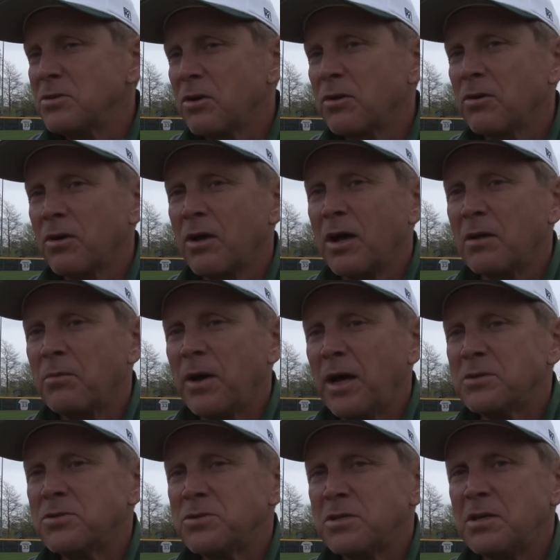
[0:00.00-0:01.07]
You learn a lot
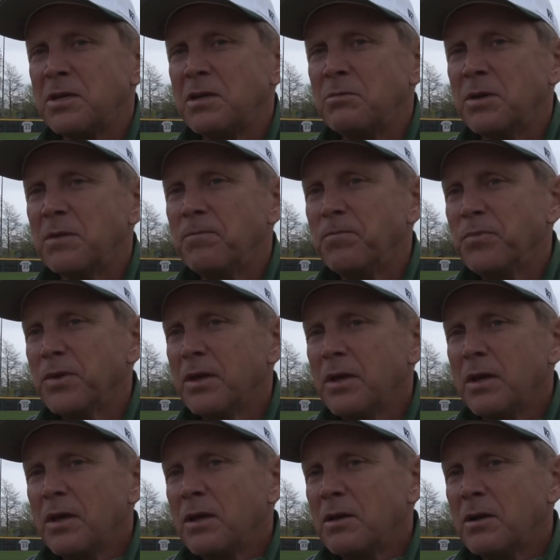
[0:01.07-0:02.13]
about your team, and
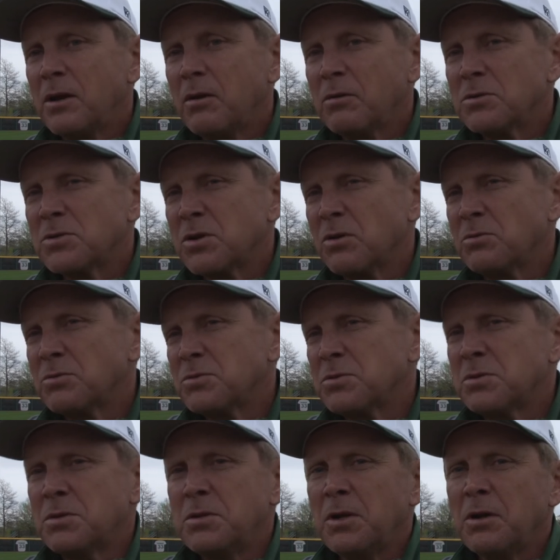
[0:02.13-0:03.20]
you know, so,
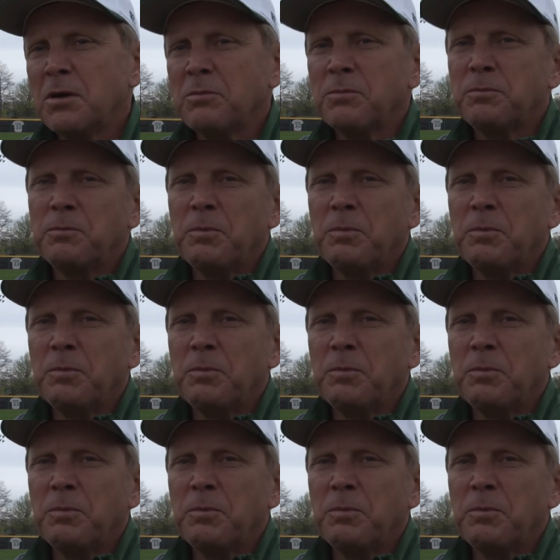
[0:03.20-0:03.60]
you know,